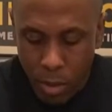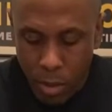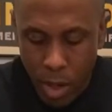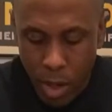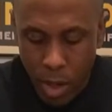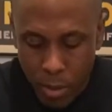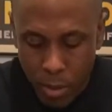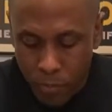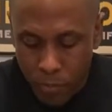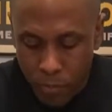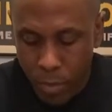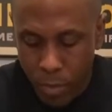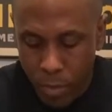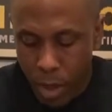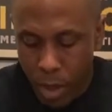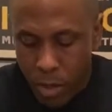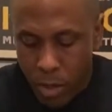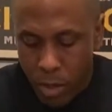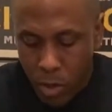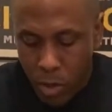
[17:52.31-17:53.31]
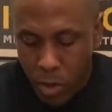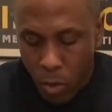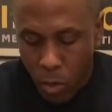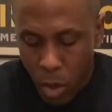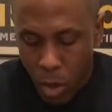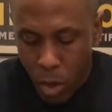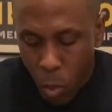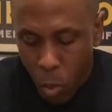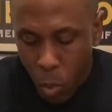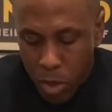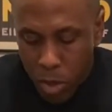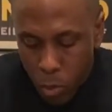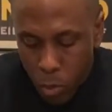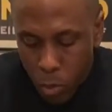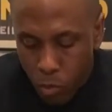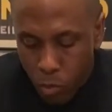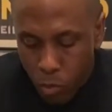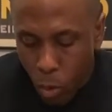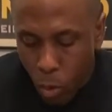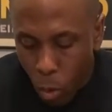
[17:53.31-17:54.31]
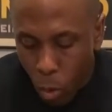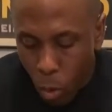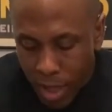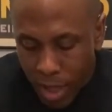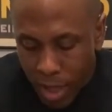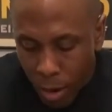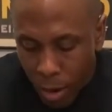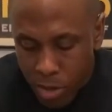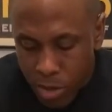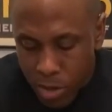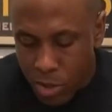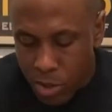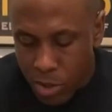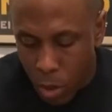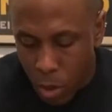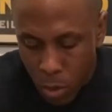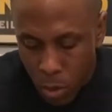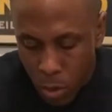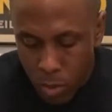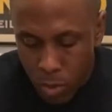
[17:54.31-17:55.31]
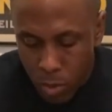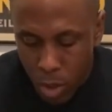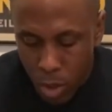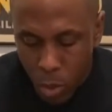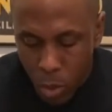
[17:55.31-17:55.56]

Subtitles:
Right? So when you roll out dough,